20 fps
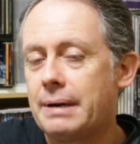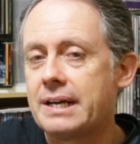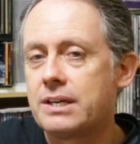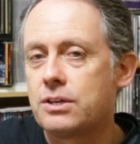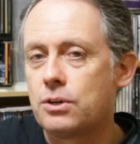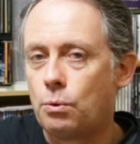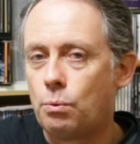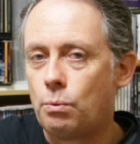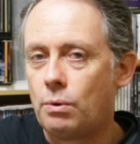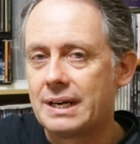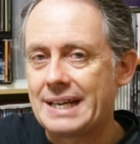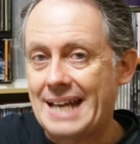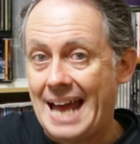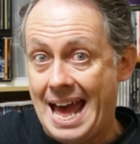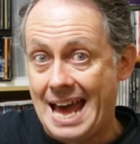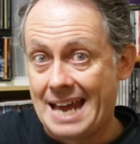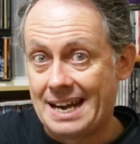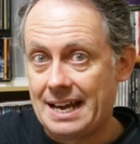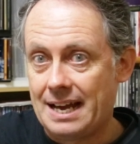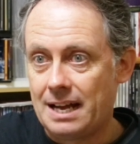I don't want
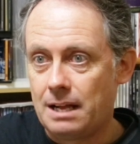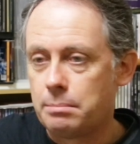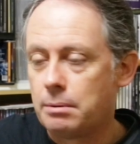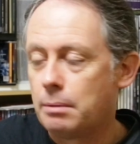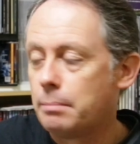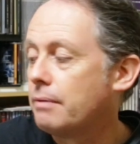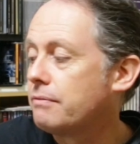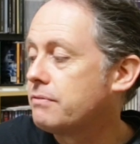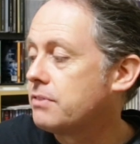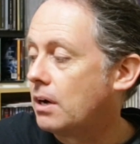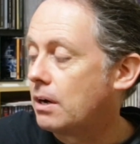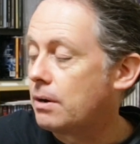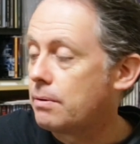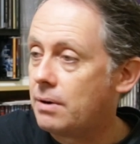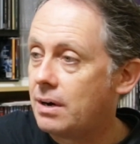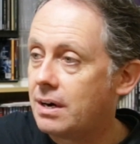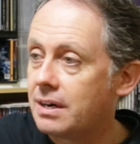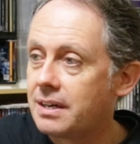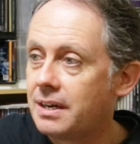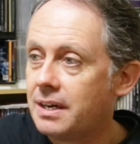an album of yacht
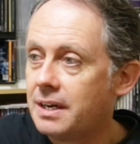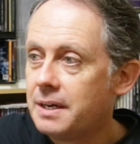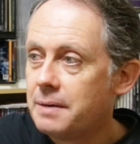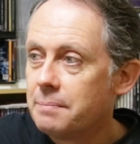rock.